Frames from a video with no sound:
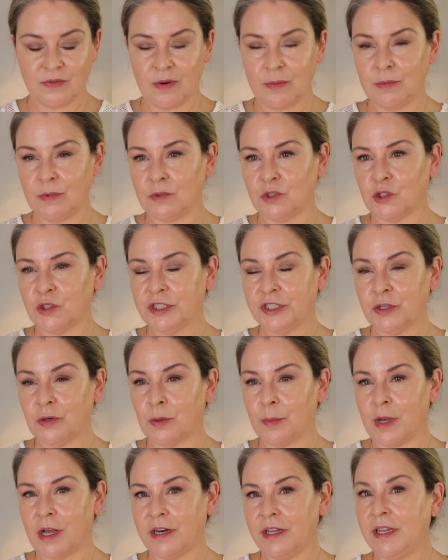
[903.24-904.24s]
from Giorgio
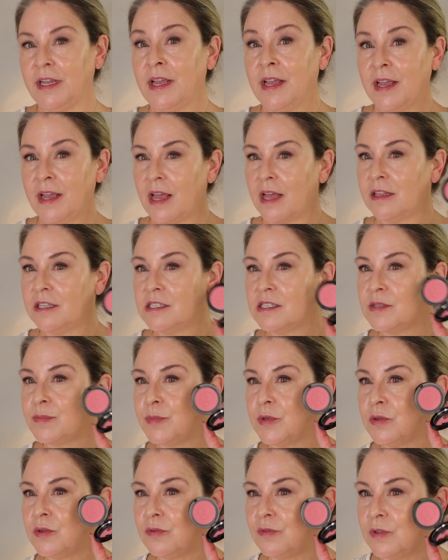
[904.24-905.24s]
Armani. And this is
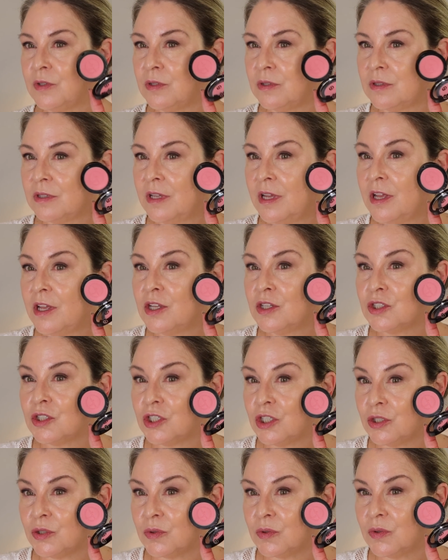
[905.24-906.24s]
beautiful
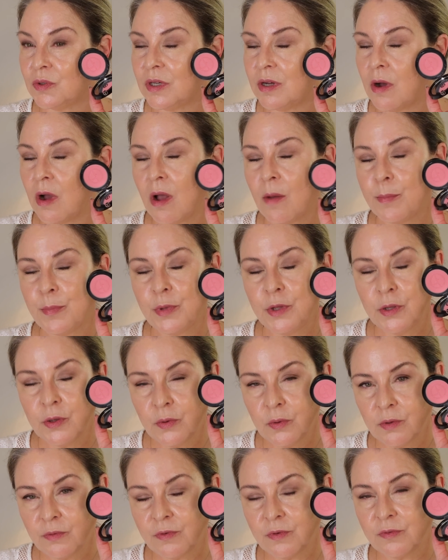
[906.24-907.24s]
too.
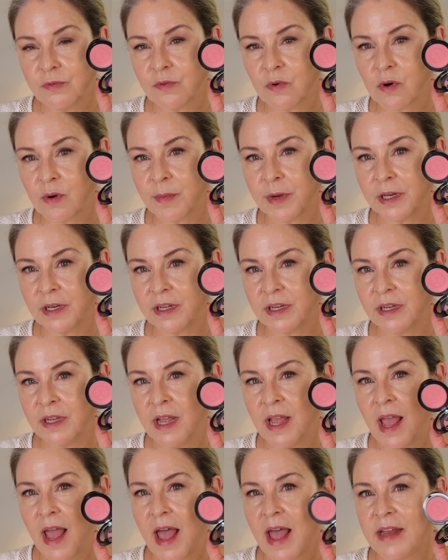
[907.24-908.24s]
Beautiful formula,
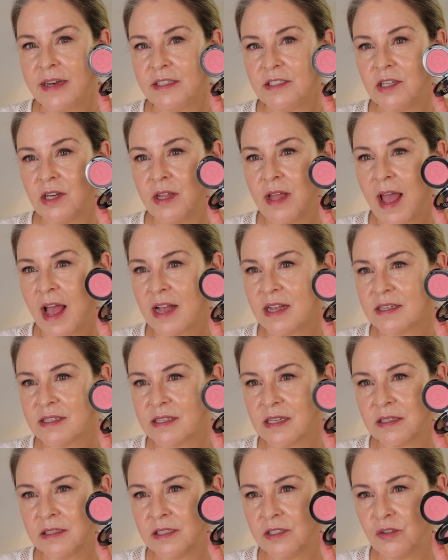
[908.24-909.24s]
and it has
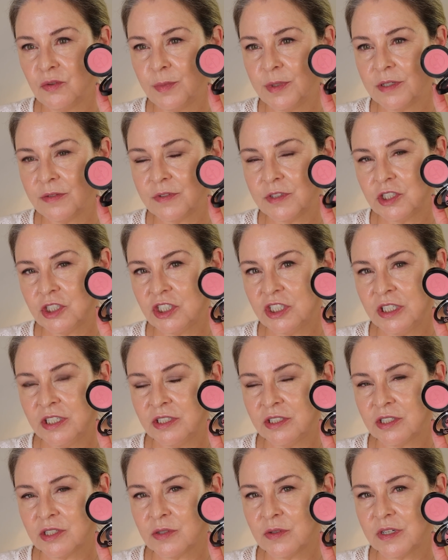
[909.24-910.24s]
a little bit of a
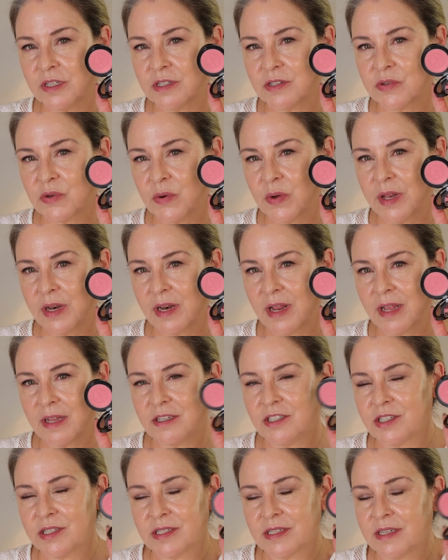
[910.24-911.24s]
sheen to it, so
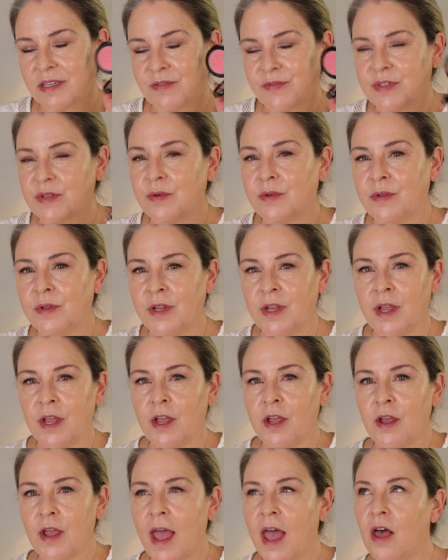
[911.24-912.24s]
it just gives a
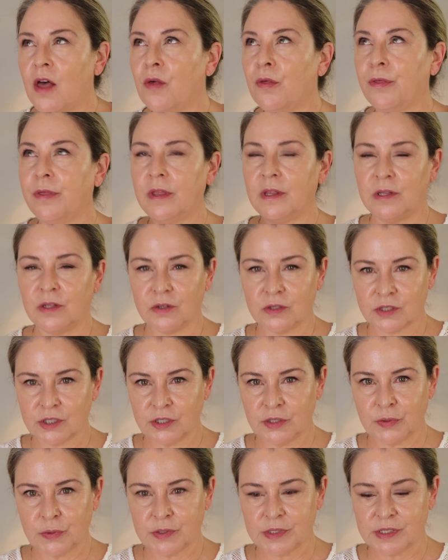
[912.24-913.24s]
healthy look
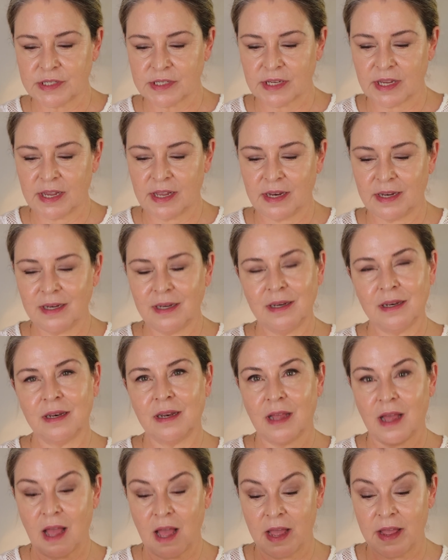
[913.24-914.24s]
to your skin.
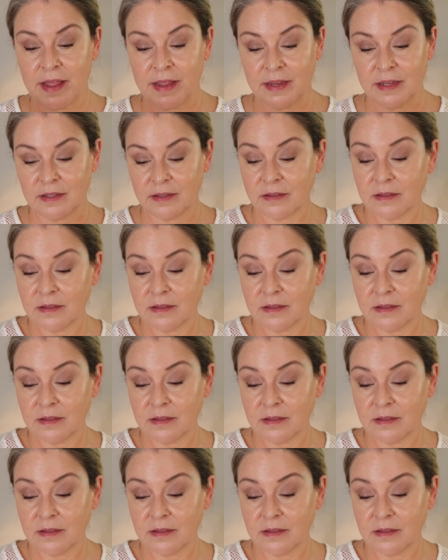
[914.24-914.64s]
I